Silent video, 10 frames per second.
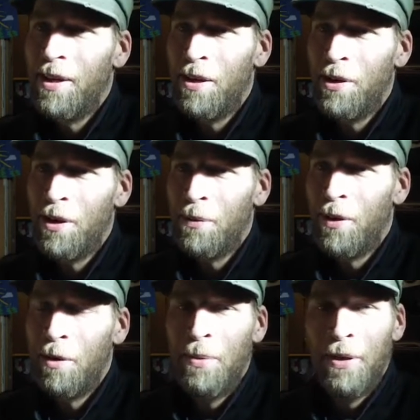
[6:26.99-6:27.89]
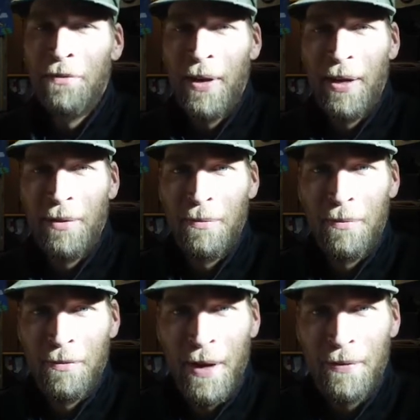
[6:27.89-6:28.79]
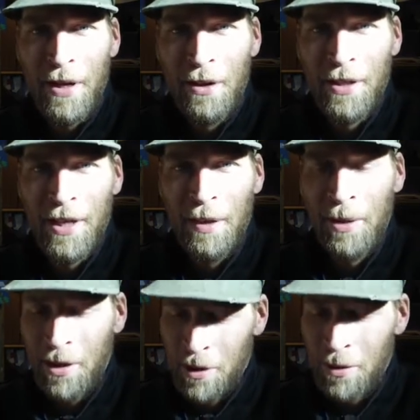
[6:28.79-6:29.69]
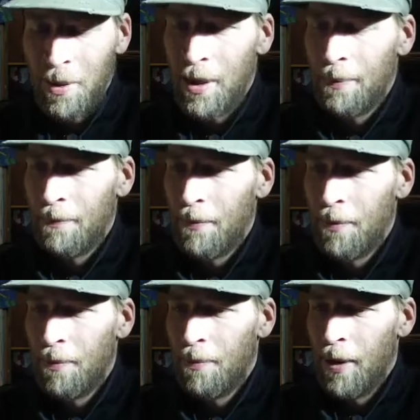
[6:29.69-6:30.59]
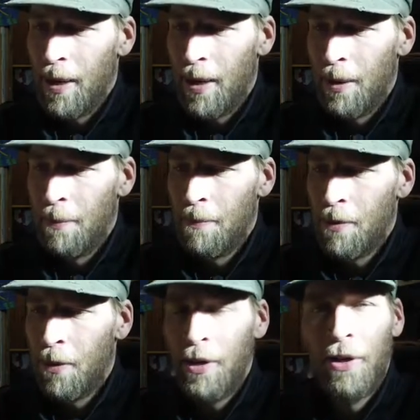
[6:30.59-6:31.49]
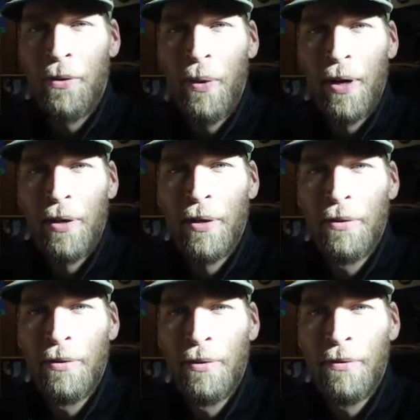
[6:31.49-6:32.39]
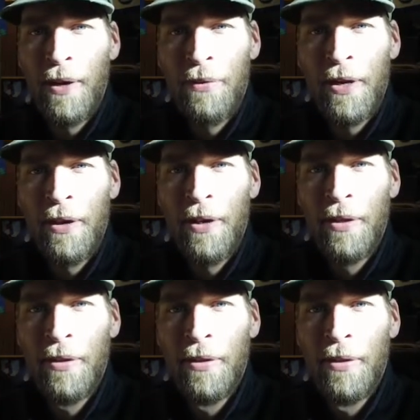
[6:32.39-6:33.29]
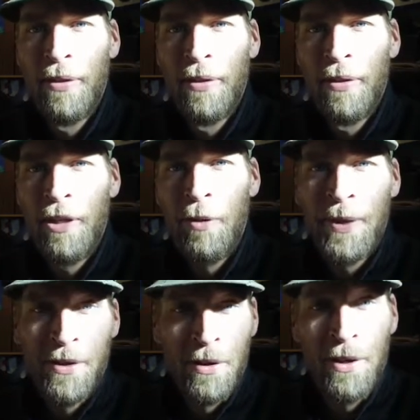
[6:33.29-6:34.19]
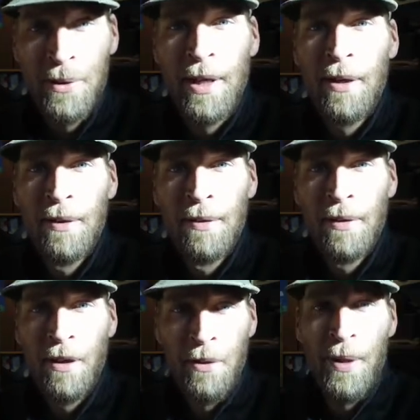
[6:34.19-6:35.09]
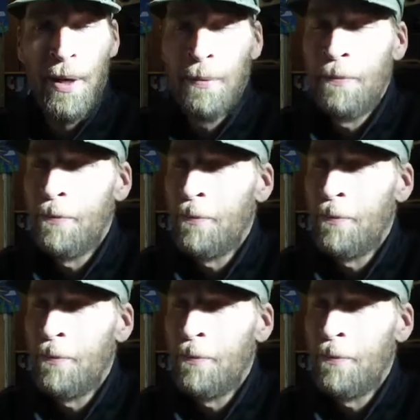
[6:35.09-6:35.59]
you know, you can wear a big fat 5 carat diamond on a ring um, or you could wear a 5 carat cubic zirconia on a ring.